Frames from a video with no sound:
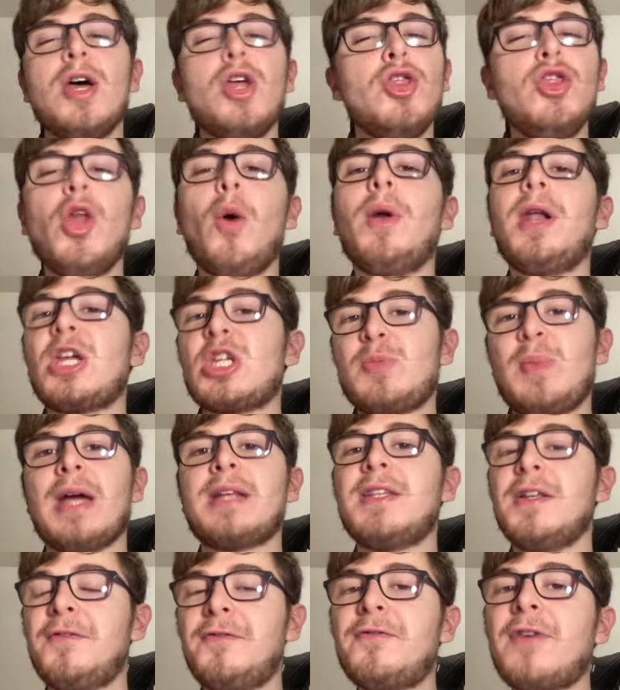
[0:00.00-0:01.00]
no one
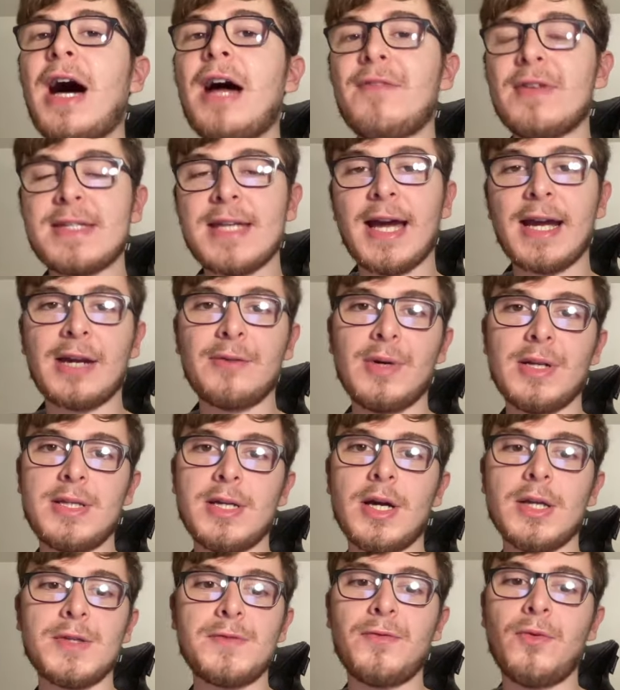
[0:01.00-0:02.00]
expected 5 attacking
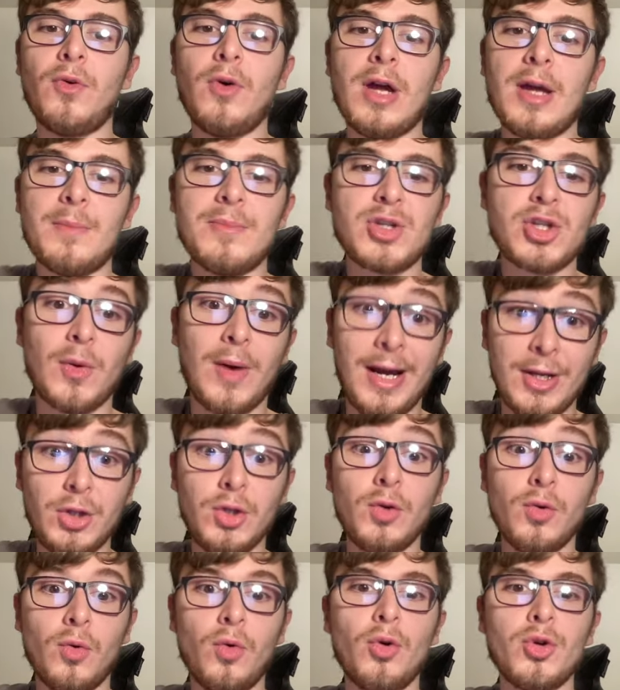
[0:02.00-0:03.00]
returns for him, so I
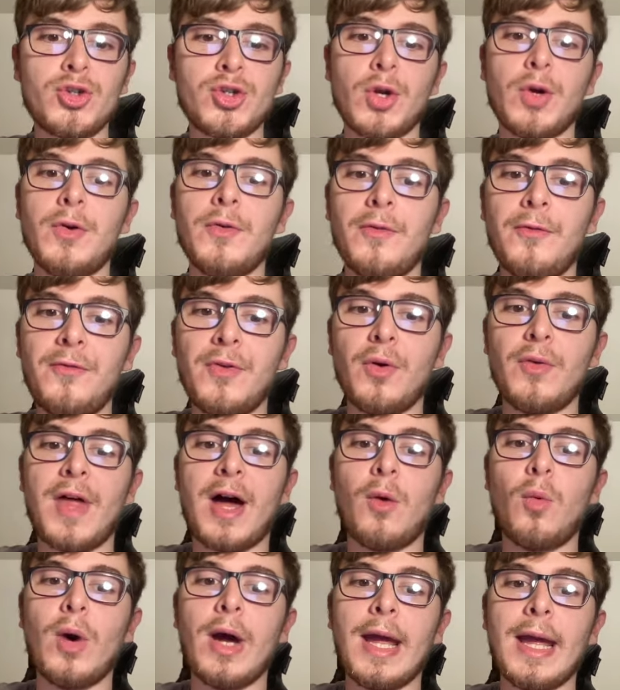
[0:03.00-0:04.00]
do also feel
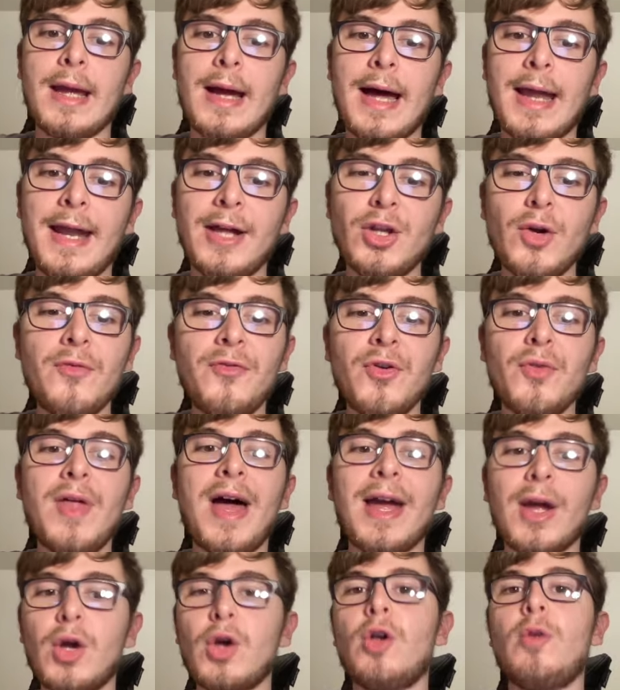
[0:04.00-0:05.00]
that way. And I don't feel
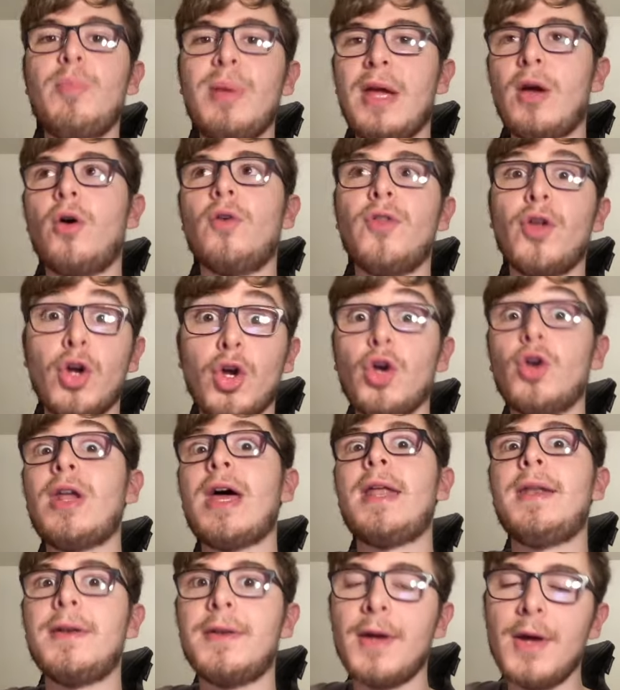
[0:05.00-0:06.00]
that good being on the good
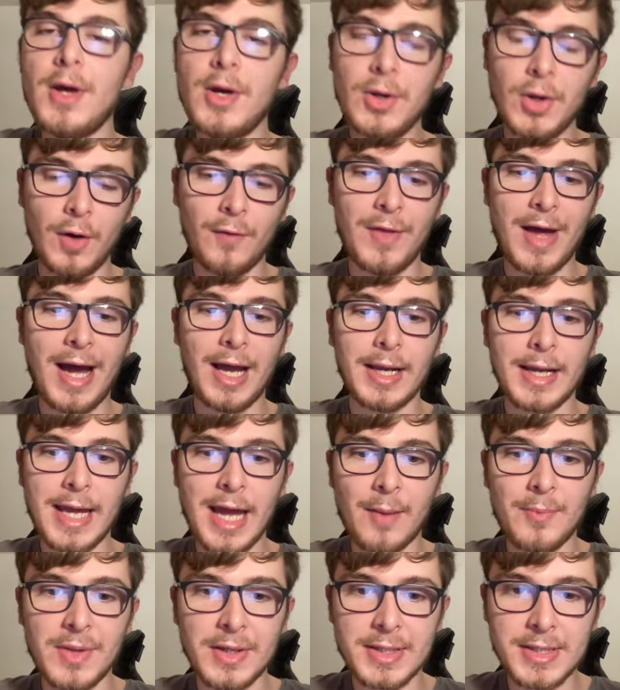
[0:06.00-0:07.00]
end of the Haaland
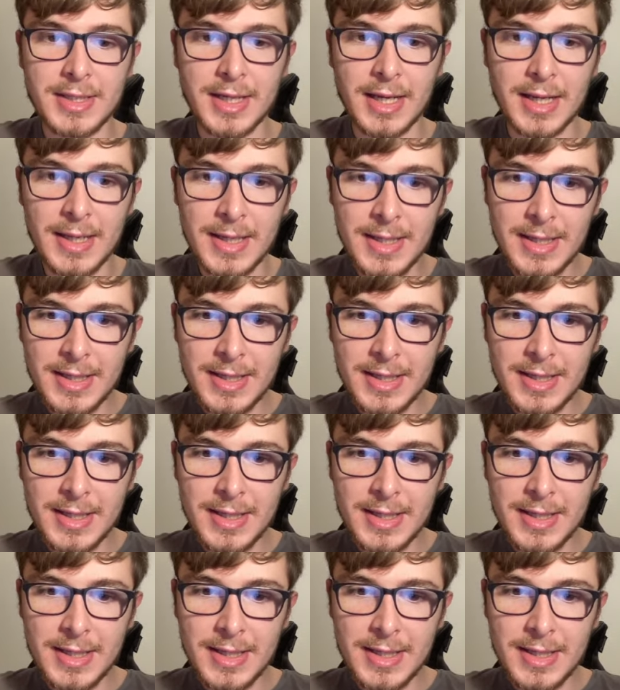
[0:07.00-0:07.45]
captaincy.